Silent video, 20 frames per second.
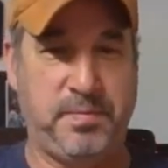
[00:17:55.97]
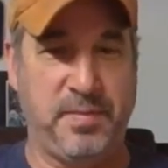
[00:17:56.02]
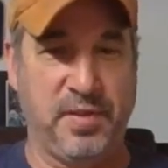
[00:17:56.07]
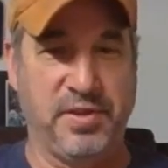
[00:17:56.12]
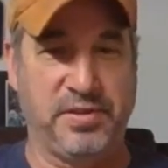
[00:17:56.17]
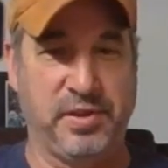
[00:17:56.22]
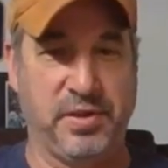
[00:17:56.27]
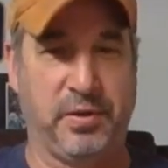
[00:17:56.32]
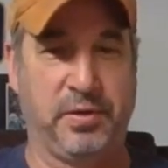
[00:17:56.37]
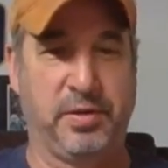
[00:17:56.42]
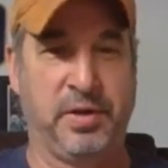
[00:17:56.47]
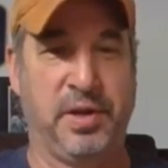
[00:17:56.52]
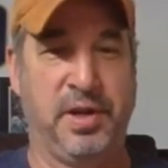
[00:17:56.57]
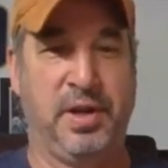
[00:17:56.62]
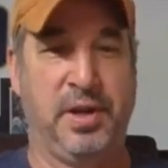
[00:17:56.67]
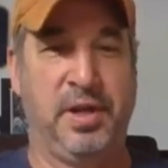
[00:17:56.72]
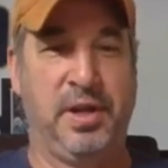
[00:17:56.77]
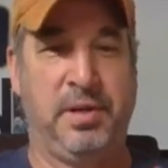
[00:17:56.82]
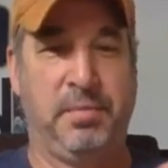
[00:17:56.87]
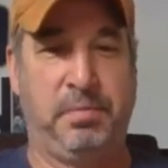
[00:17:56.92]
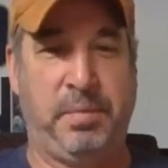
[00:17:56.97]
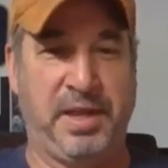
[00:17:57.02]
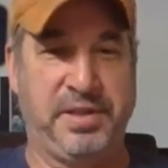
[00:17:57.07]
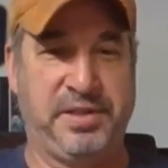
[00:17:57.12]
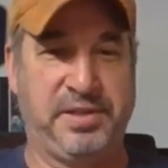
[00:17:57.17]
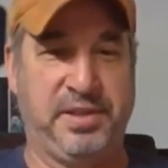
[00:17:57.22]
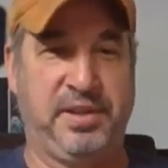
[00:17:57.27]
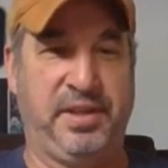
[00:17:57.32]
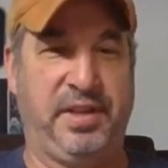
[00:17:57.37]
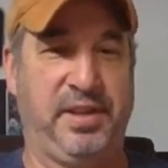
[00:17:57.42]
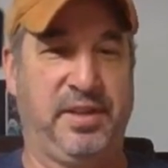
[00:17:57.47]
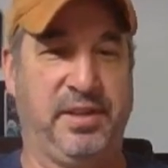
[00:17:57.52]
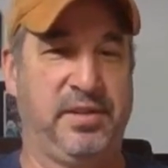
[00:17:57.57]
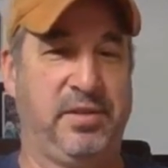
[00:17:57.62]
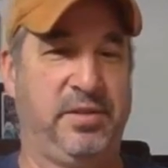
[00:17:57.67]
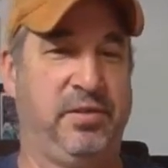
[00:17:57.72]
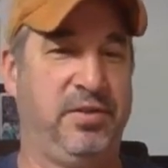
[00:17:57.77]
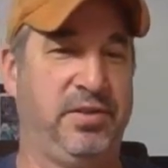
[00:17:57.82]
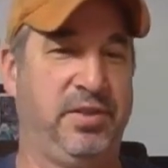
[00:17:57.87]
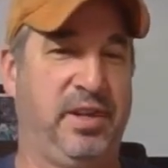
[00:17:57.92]
So basically, in
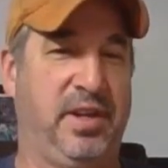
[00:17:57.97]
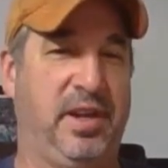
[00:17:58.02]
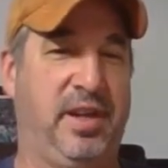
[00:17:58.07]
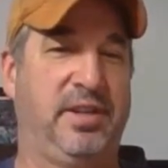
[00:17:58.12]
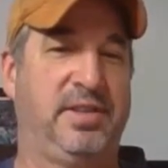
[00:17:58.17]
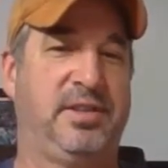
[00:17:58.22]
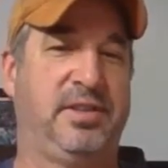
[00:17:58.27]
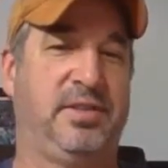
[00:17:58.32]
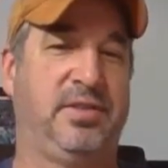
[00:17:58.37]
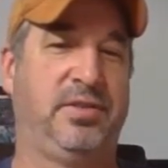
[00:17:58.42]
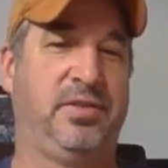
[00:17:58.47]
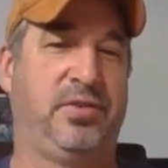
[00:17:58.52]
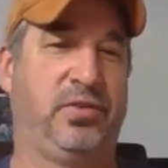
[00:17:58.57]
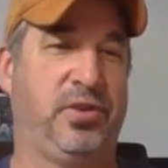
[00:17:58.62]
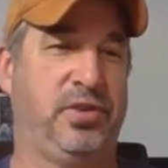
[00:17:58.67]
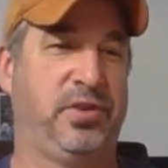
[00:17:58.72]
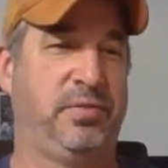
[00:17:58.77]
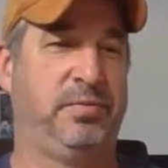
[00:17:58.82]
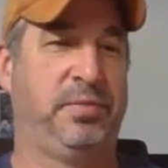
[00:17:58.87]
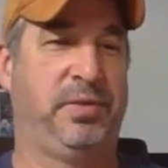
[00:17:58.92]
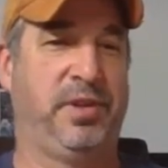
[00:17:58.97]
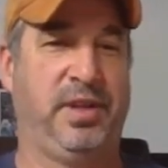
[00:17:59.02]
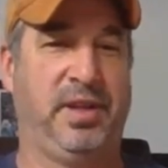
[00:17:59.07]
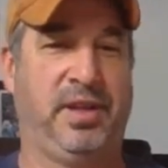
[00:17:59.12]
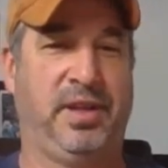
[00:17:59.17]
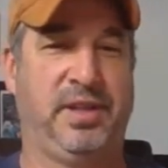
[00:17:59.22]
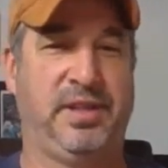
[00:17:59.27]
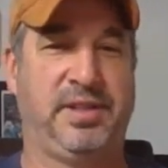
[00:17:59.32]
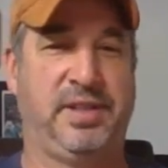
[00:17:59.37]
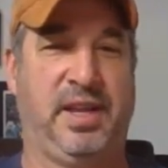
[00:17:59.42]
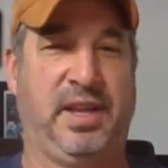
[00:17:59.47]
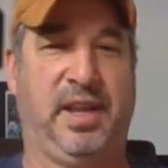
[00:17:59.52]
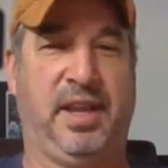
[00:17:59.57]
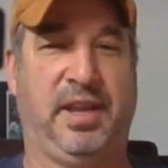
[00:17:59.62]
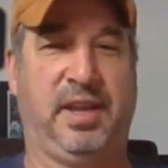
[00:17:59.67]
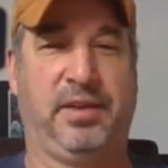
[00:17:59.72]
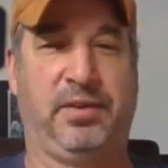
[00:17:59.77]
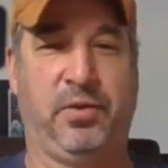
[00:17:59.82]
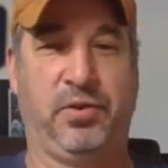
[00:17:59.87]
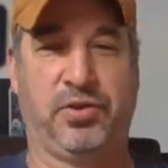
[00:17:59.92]
conclusion, guys, nutrition plays a
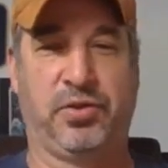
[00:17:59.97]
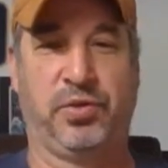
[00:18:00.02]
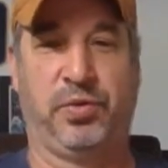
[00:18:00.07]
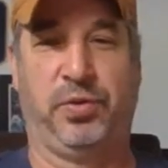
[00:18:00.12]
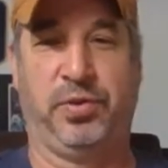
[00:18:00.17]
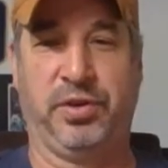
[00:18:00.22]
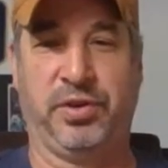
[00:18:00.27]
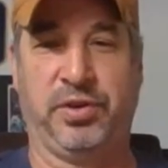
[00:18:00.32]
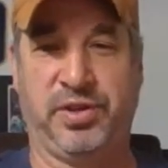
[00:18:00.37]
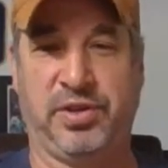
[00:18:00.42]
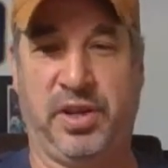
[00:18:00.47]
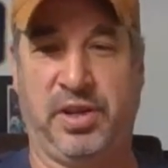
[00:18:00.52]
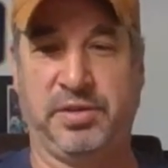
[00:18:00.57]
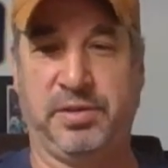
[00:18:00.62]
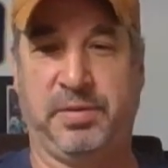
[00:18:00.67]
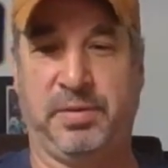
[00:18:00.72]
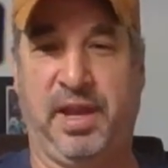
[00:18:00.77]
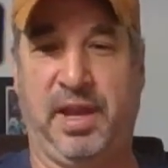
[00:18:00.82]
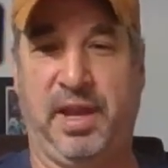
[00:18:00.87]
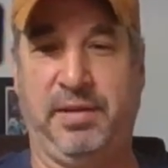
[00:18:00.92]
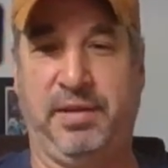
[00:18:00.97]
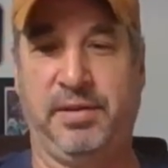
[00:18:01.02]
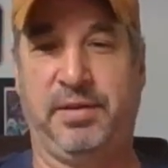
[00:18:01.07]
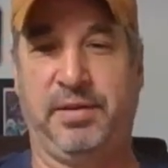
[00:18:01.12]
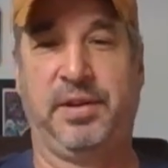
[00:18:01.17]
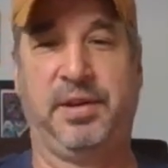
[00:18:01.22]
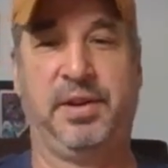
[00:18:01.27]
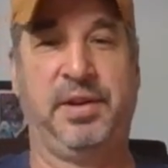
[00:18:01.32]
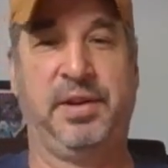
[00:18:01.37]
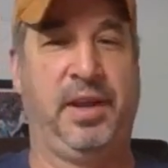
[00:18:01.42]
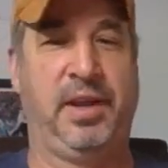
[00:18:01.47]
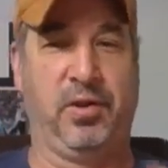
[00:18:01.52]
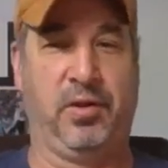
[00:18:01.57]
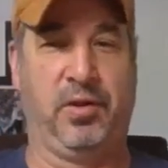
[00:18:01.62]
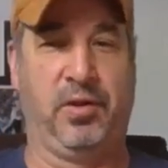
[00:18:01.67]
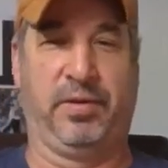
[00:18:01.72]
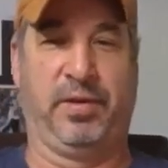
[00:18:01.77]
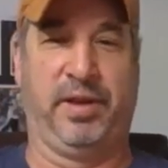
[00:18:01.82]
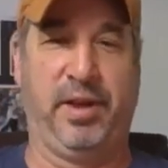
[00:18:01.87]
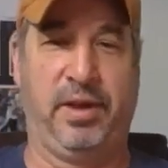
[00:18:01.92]
crucial role in your child's behavior and
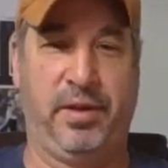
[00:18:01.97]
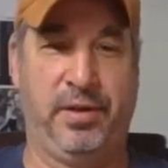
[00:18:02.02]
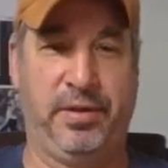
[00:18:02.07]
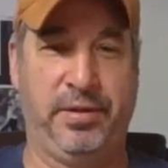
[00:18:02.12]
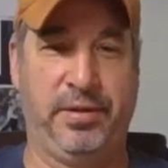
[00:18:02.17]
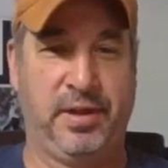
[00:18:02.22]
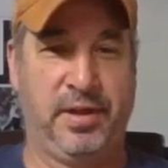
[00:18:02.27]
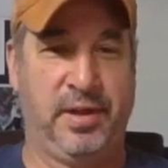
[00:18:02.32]
overall health.